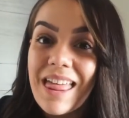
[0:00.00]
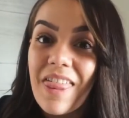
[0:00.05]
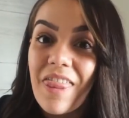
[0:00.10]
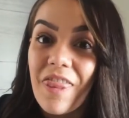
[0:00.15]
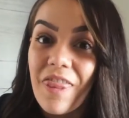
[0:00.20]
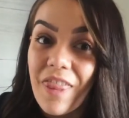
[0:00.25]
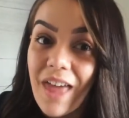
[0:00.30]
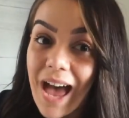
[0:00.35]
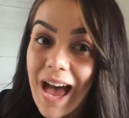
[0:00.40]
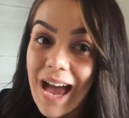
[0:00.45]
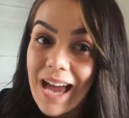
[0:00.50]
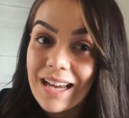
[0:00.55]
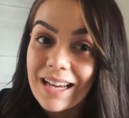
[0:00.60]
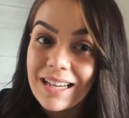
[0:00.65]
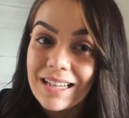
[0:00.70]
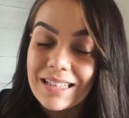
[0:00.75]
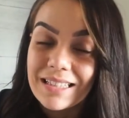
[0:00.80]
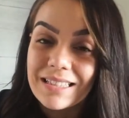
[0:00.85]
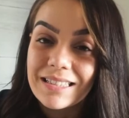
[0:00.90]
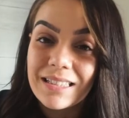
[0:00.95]
that
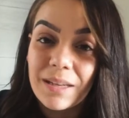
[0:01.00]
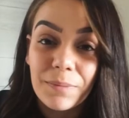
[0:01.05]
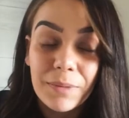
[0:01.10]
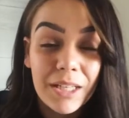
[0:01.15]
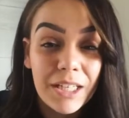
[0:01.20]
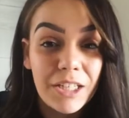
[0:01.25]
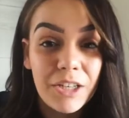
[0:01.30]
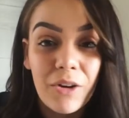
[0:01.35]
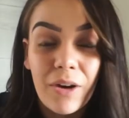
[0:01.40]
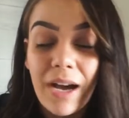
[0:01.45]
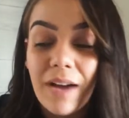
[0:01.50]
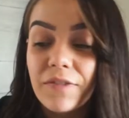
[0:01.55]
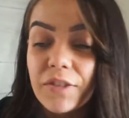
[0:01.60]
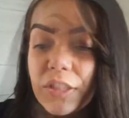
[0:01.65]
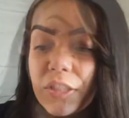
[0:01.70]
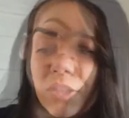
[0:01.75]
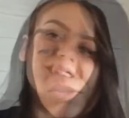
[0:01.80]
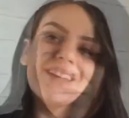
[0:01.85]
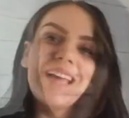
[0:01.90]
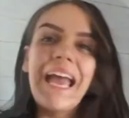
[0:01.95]
is something you'll have to
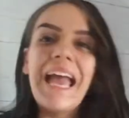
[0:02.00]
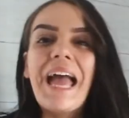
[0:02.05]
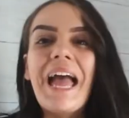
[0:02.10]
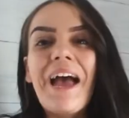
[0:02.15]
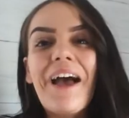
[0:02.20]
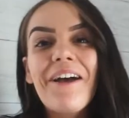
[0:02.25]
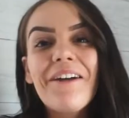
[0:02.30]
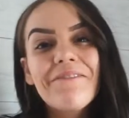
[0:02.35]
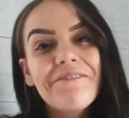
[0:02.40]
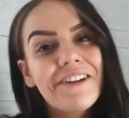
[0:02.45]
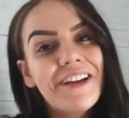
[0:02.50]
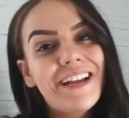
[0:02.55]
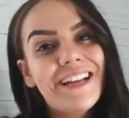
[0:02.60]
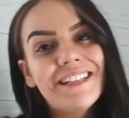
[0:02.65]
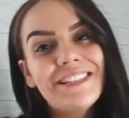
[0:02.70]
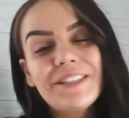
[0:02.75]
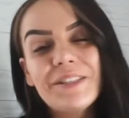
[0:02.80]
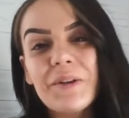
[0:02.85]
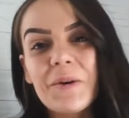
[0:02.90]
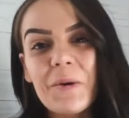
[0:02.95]
do. All right,
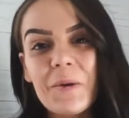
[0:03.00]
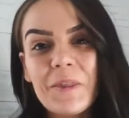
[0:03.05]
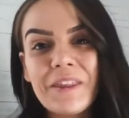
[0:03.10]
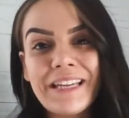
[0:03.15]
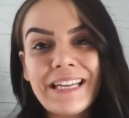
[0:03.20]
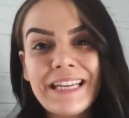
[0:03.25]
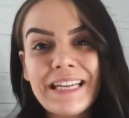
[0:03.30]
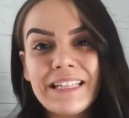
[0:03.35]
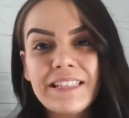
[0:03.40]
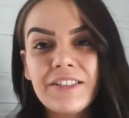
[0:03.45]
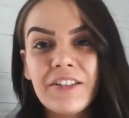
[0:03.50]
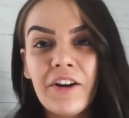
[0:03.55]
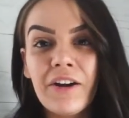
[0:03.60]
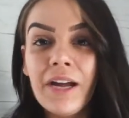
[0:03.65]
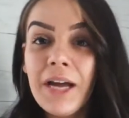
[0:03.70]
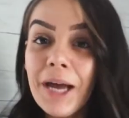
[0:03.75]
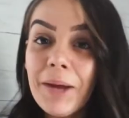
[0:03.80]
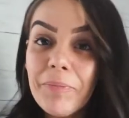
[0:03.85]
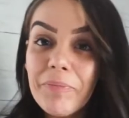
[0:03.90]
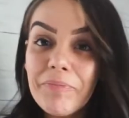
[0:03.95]
so the kids are
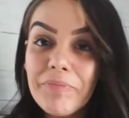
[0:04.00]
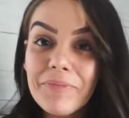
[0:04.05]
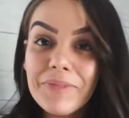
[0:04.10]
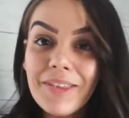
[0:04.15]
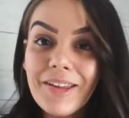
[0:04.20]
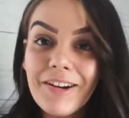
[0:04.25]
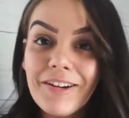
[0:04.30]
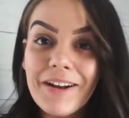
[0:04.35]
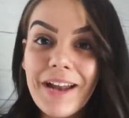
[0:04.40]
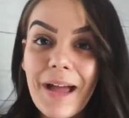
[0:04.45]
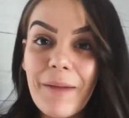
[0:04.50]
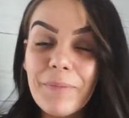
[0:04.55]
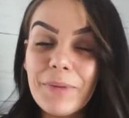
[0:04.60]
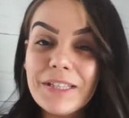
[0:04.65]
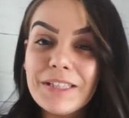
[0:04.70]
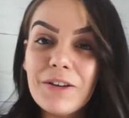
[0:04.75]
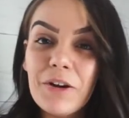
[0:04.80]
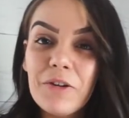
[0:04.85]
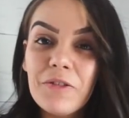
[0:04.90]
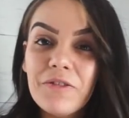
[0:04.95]
up, their nap is
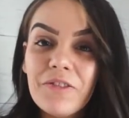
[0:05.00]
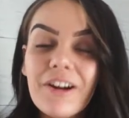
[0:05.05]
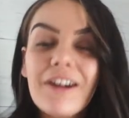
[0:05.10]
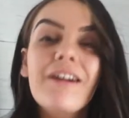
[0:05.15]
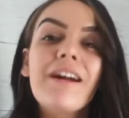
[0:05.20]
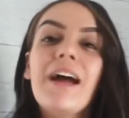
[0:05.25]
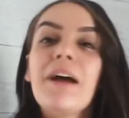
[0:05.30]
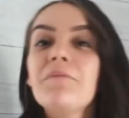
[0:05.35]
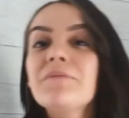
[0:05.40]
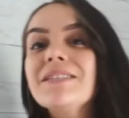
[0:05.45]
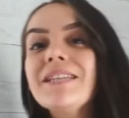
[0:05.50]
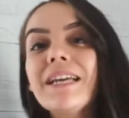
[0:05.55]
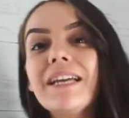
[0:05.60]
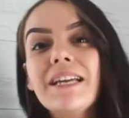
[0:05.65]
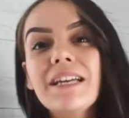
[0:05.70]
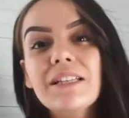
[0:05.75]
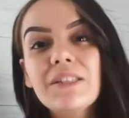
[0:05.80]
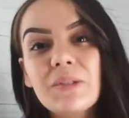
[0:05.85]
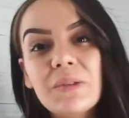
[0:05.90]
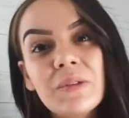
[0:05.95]
over, I'm
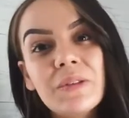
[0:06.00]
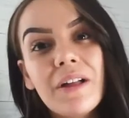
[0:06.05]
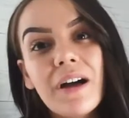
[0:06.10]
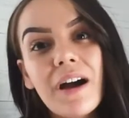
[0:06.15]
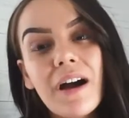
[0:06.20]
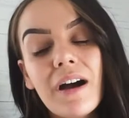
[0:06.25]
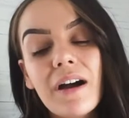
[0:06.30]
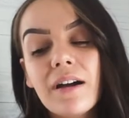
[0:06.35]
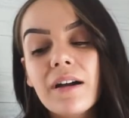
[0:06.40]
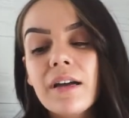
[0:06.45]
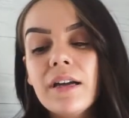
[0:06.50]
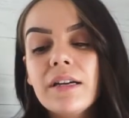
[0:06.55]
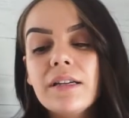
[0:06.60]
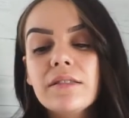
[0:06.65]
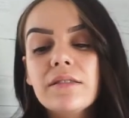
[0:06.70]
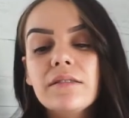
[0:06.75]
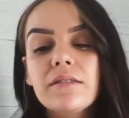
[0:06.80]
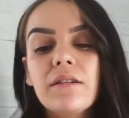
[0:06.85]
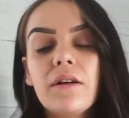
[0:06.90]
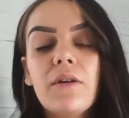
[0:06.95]
taking too long.
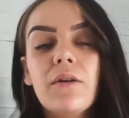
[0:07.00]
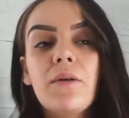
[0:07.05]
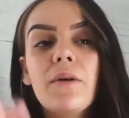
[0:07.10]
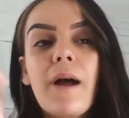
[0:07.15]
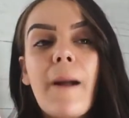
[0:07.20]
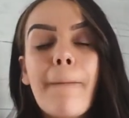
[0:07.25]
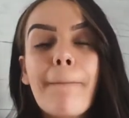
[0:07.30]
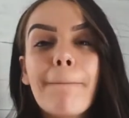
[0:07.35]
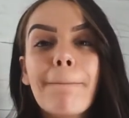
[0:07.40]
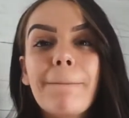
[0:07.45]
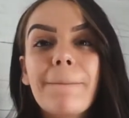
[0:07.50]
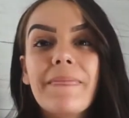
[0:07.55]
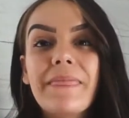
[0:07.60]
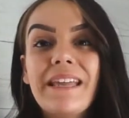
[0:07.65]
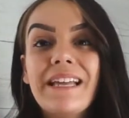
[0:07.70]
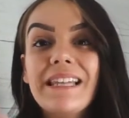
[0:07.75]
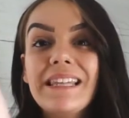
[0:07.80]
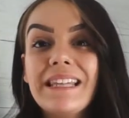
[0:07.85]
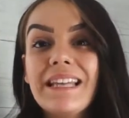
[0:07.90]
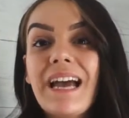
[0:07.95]
So the
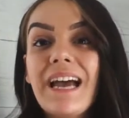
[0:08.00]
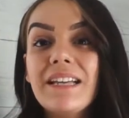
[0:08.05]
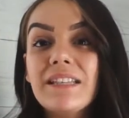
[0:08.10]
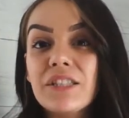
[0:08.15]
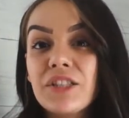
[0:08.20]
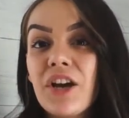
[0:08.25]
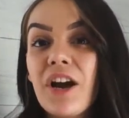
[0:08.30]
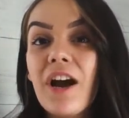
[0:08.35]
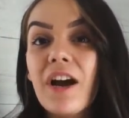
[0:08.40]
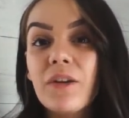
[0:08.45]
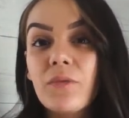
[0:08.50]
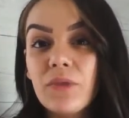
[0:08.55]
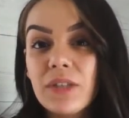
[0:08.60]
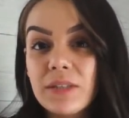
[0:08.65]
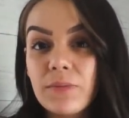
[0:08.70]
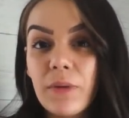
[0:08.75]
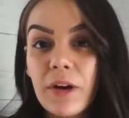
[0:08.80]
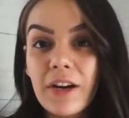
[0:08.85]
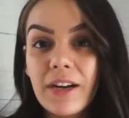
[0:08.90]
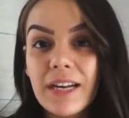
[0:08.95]
last con was
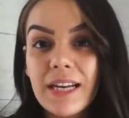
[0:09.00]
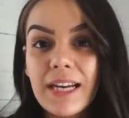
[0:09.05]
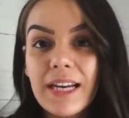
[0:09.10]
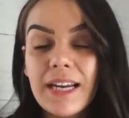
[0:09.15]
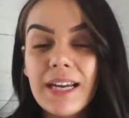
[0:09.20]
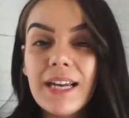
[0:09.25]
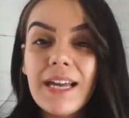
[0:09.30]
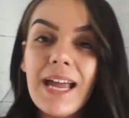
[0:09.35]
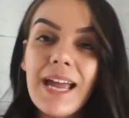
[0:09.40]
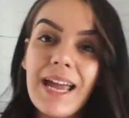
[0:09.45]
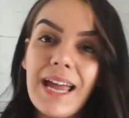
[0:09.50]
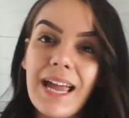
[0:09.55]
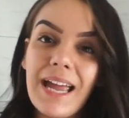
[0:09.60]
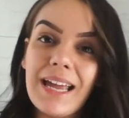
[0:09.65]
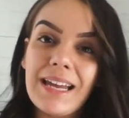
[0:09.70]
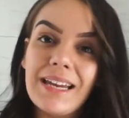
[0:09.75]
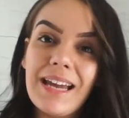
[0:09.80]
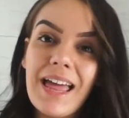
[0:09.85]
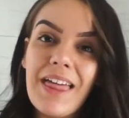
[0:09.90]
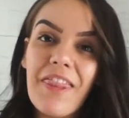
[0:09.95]
marketing,
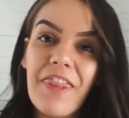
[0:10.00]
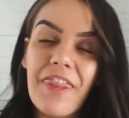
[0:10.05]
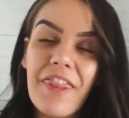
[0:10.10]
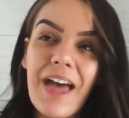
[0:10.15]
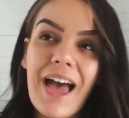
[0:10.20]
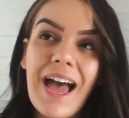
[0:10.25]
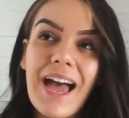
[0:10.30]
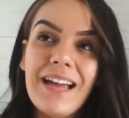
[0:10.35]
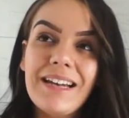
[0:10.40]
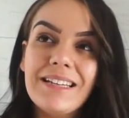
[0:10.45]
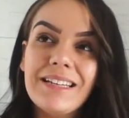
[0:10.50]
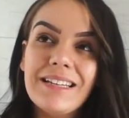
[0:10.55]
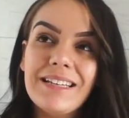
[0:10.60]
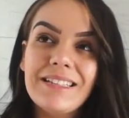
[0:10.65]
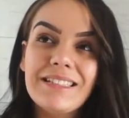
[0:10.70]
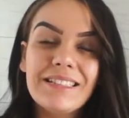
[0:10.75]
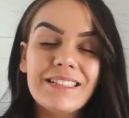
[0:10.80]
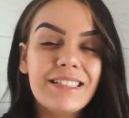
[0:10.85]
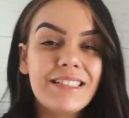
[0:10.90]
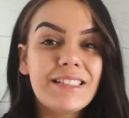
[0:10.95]
and that
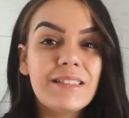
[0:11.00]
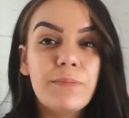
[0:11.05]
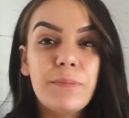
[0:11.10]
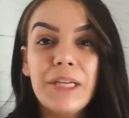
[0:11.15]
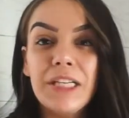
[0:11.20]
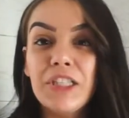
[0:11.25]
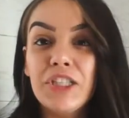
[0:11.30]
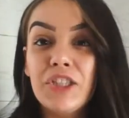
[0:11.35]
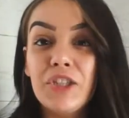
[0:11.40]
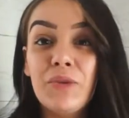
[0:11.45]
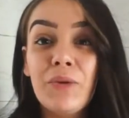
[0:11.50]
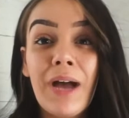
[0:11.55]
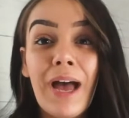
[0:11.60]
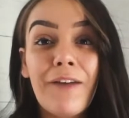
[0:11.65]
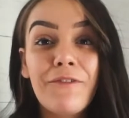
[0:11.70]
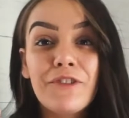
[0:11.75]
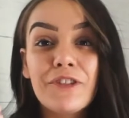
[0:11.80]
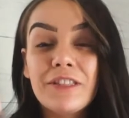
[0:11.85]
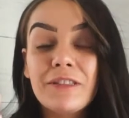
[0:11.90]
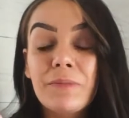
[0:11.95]
just means you
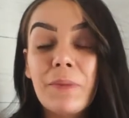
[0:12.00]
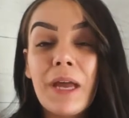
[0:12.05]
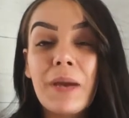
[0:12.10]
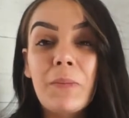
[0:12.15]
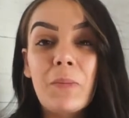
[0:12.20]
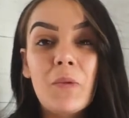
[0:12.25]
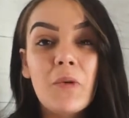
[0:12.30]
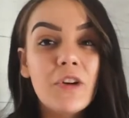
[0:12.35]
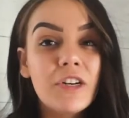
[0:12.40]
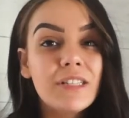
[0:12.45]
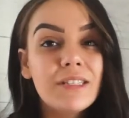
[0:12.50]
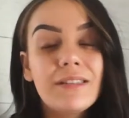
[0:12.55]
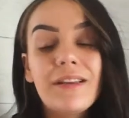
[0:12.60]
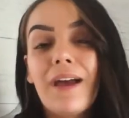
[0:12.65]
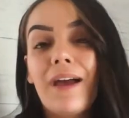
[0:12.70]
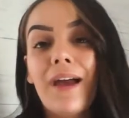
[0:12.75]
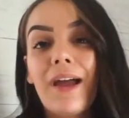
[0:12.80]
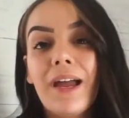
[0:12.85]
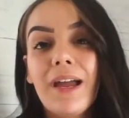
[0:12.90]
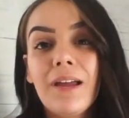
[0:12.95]
have to spend more
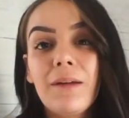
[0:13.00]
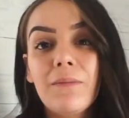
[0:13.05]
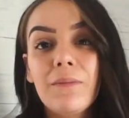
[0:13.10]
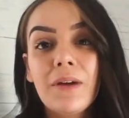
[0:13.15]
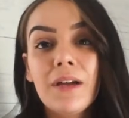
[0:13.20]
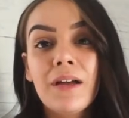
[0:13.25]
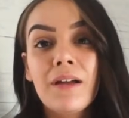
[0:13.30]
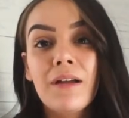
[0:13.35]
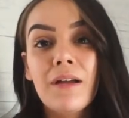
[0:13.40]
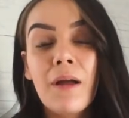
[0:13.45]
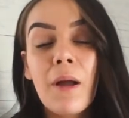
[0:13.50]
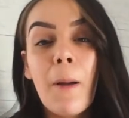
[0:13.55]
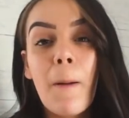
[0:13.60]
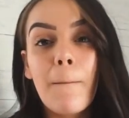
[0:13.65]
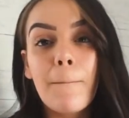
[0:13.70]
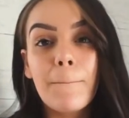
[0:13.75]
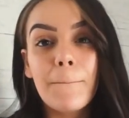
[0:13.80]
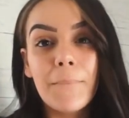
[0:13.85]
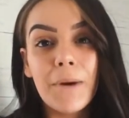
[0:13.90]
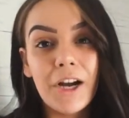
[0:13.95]
time
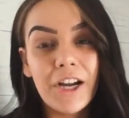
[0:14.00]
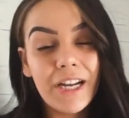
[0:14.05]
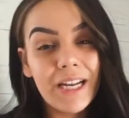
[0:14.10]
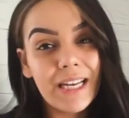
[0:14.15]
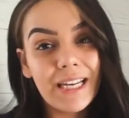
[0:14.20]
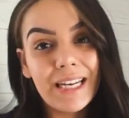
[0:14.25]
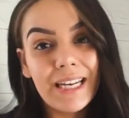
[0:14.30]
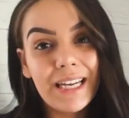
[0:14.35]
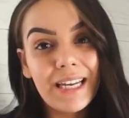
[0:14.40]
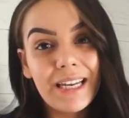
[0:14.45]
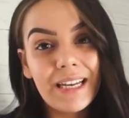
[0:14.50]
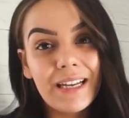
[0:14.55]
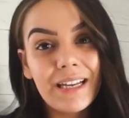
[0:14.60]
marketing